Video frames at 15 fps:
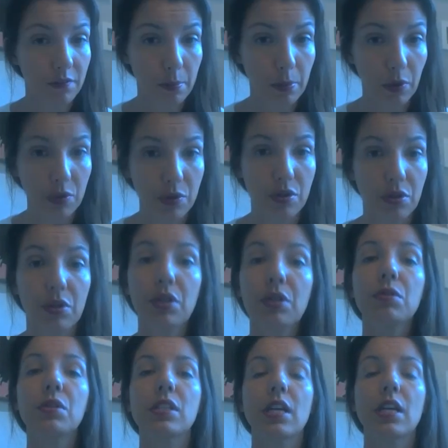personal
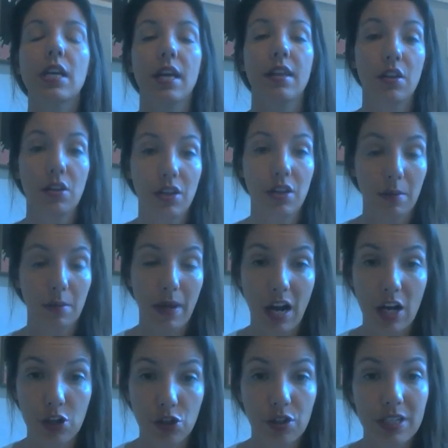use, and then you get about
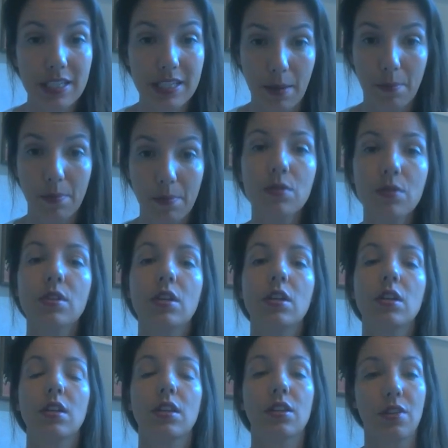100 samples.
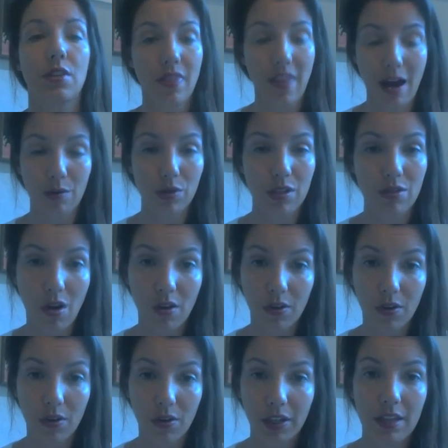There's a $1,000
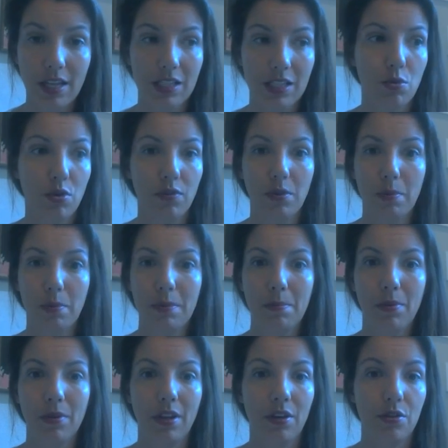kit, that's more for
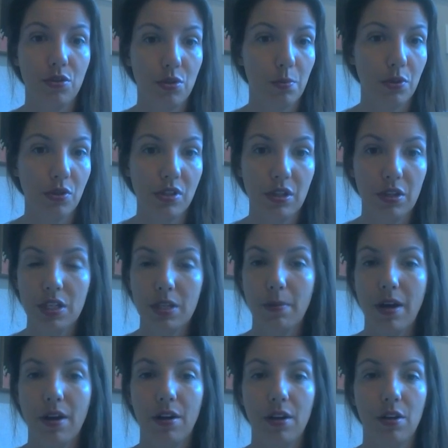people that are super serious
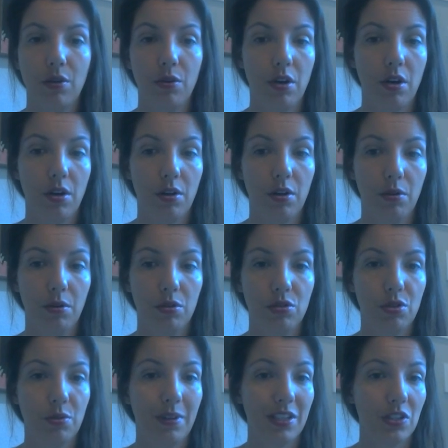about it or are
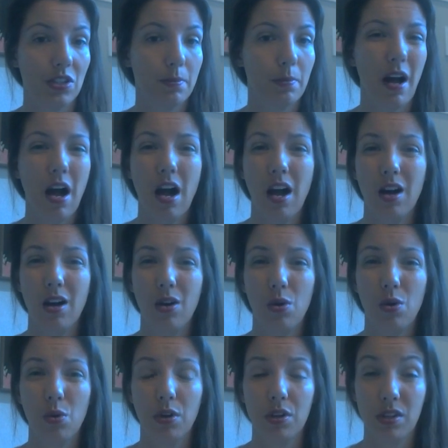doing a spa
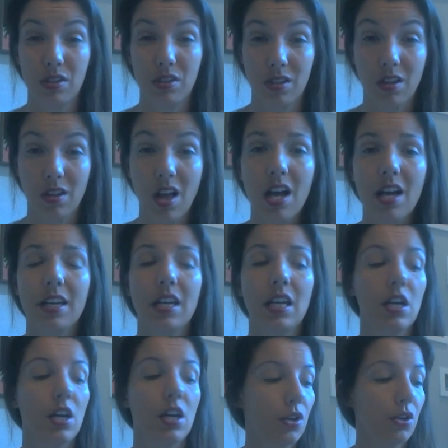or a salon.
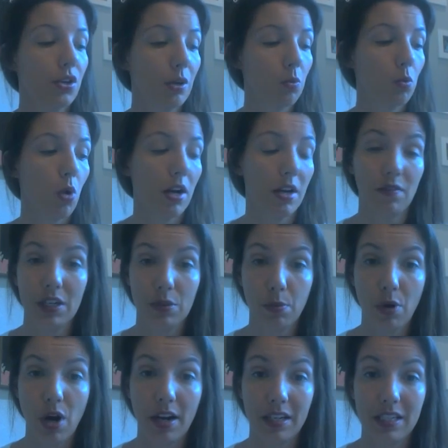You get 1 of each
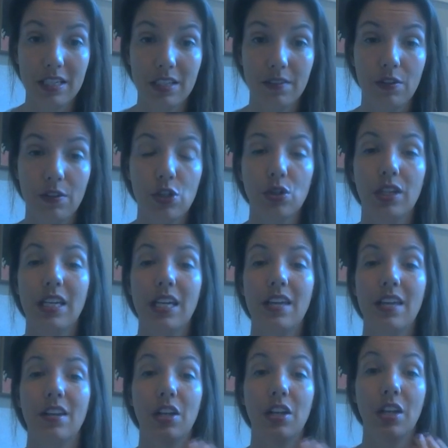product individually,
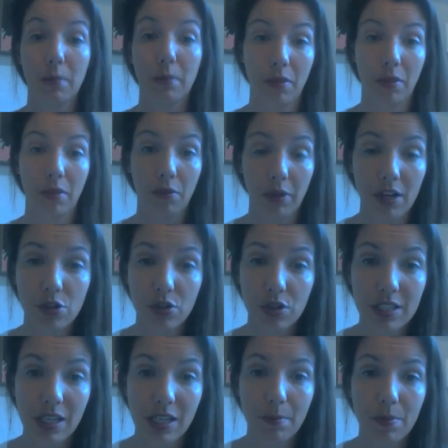and then you get about 300
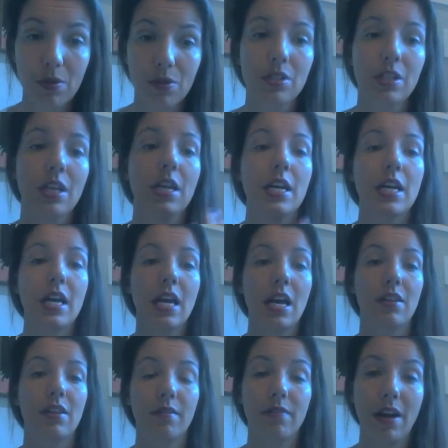samples. And
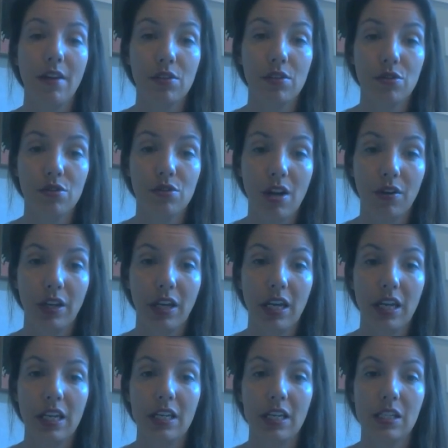then the $500
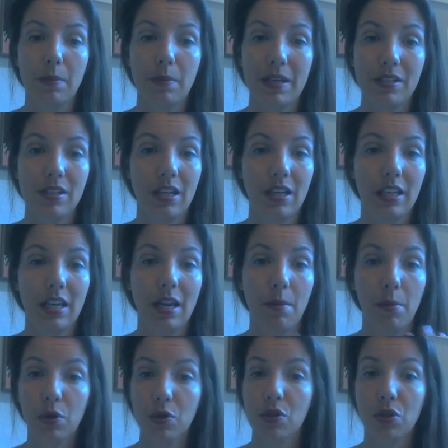kit is basically a
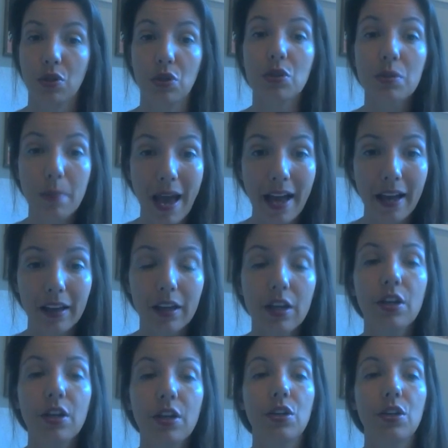personal use pack.
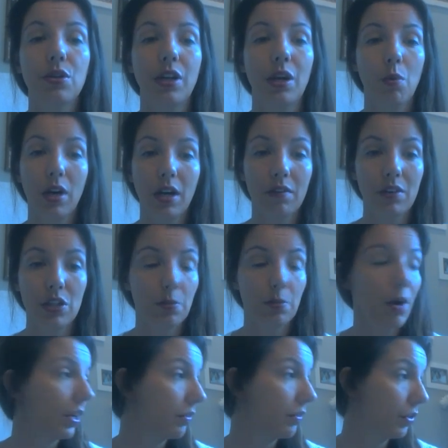You get 1 of each
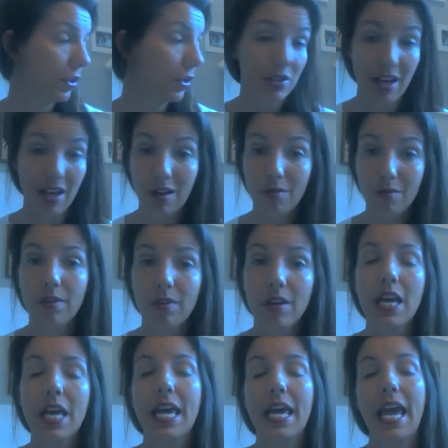product for yourself.
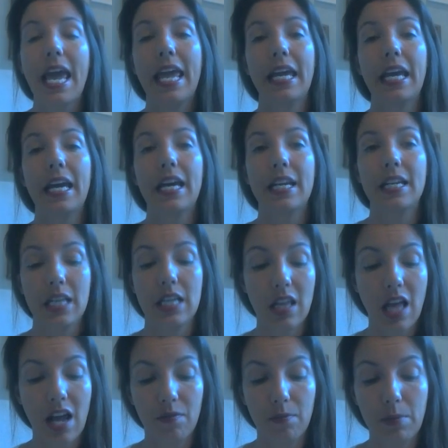And a
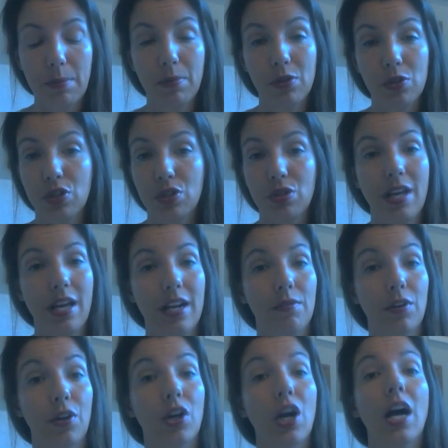lot of people just do that if
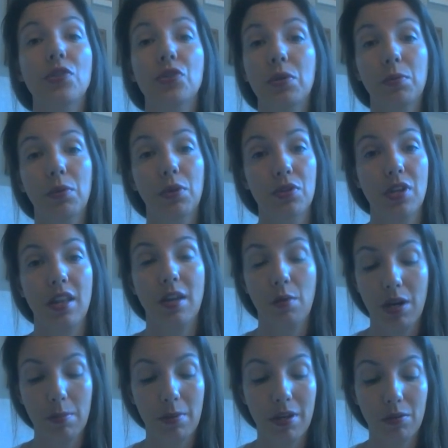they're customers and they want
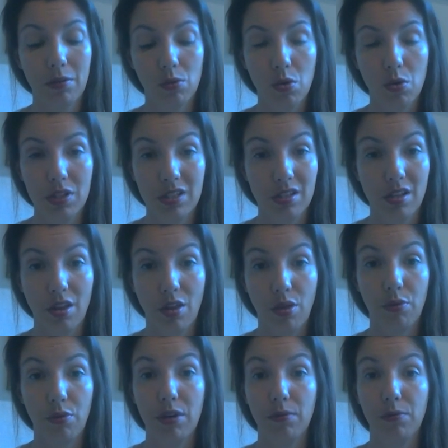to be enrolled into the
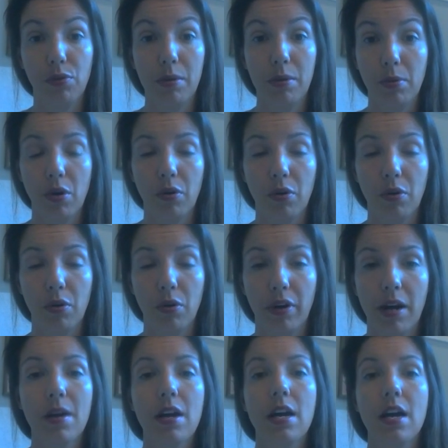3-year free
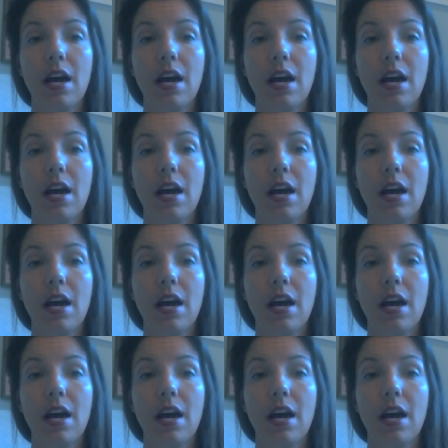program,